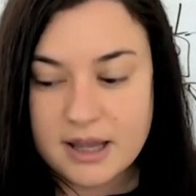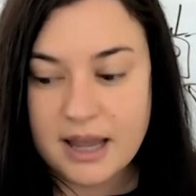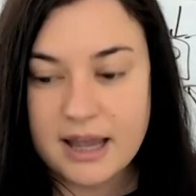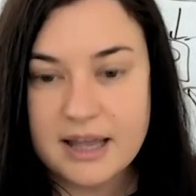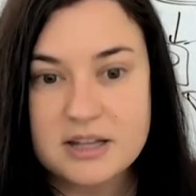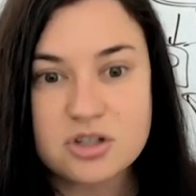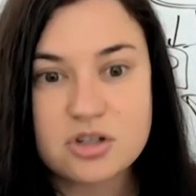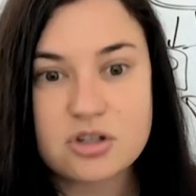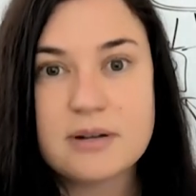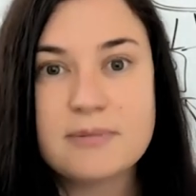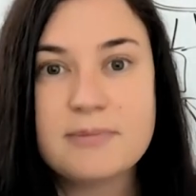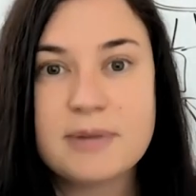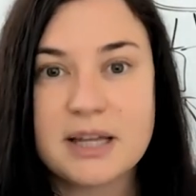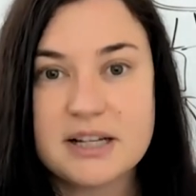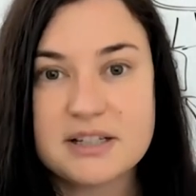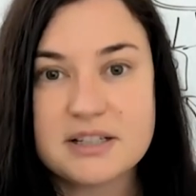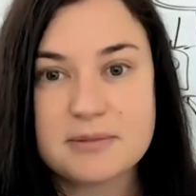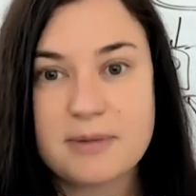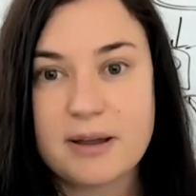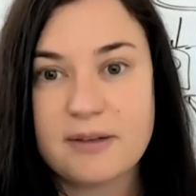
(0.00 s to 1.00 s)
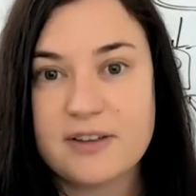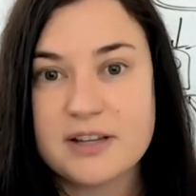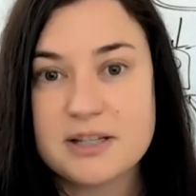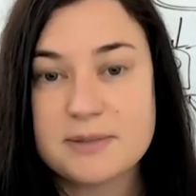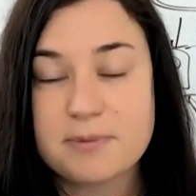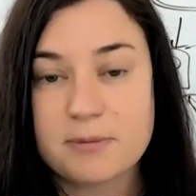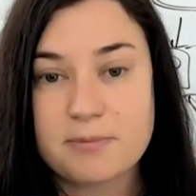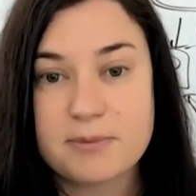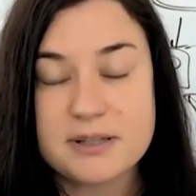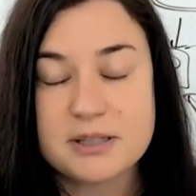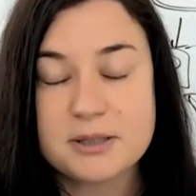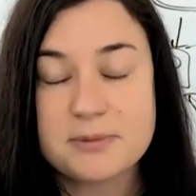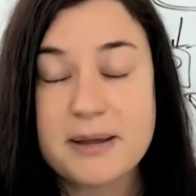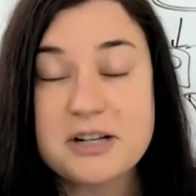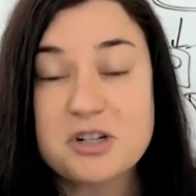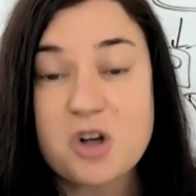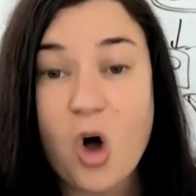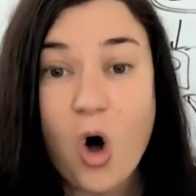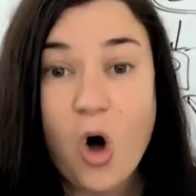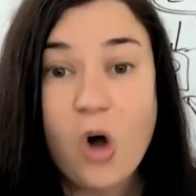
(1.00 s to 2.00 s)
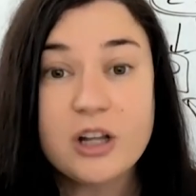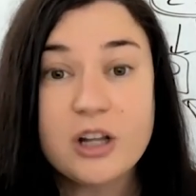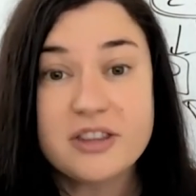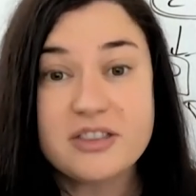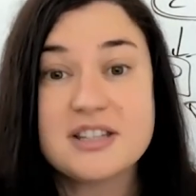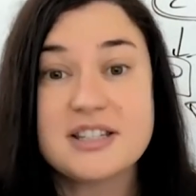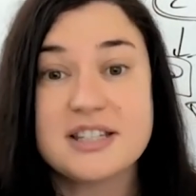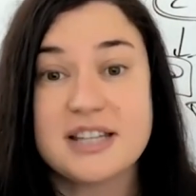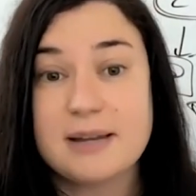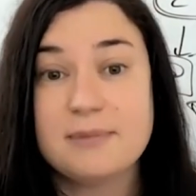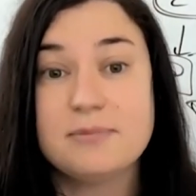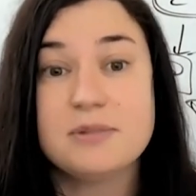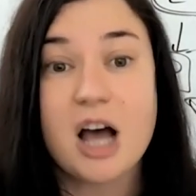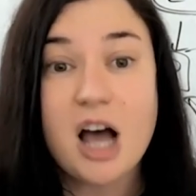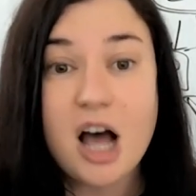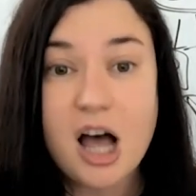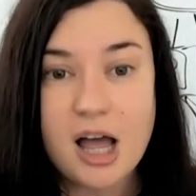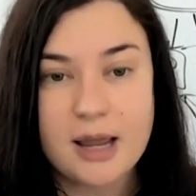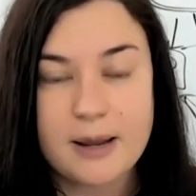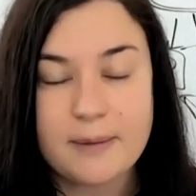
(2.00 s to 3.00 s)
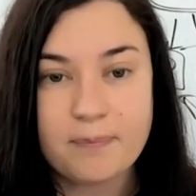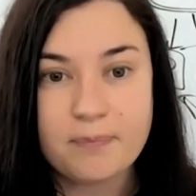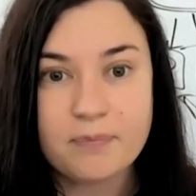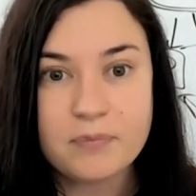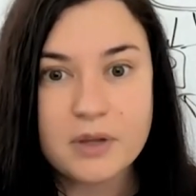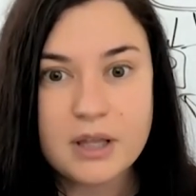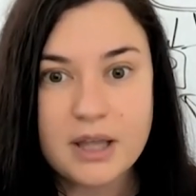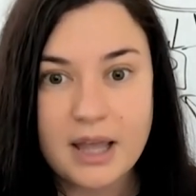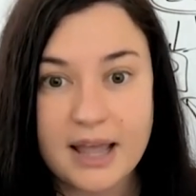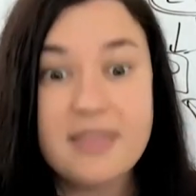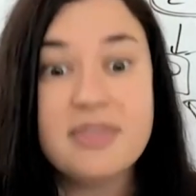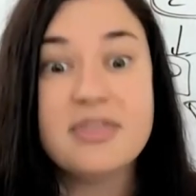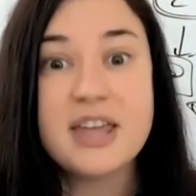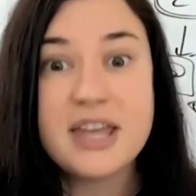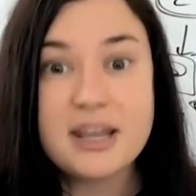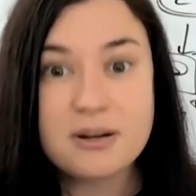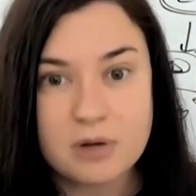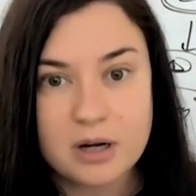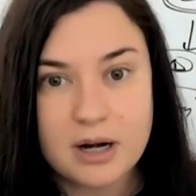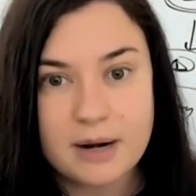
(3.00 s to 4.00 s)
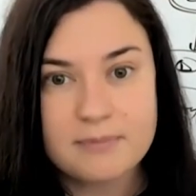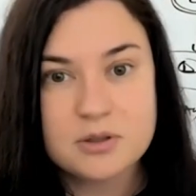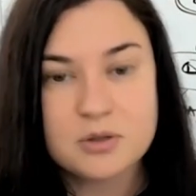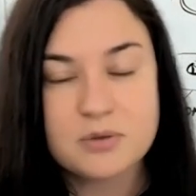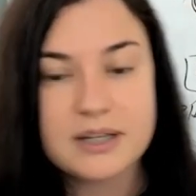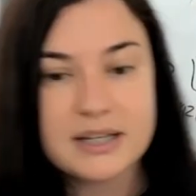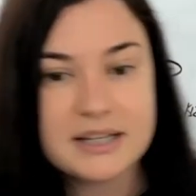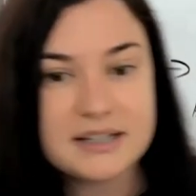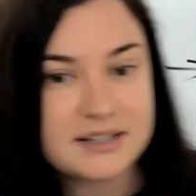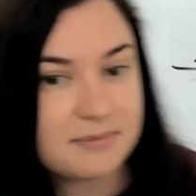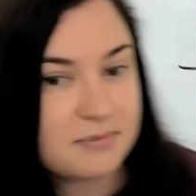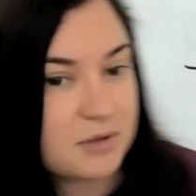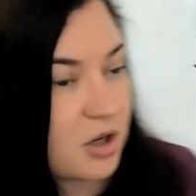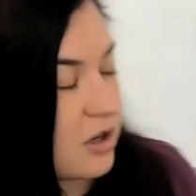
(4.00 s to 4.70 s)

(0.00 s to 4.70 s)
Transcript: and streaming it to my Facebook business page all at the same time. And then what I'm doing is I'm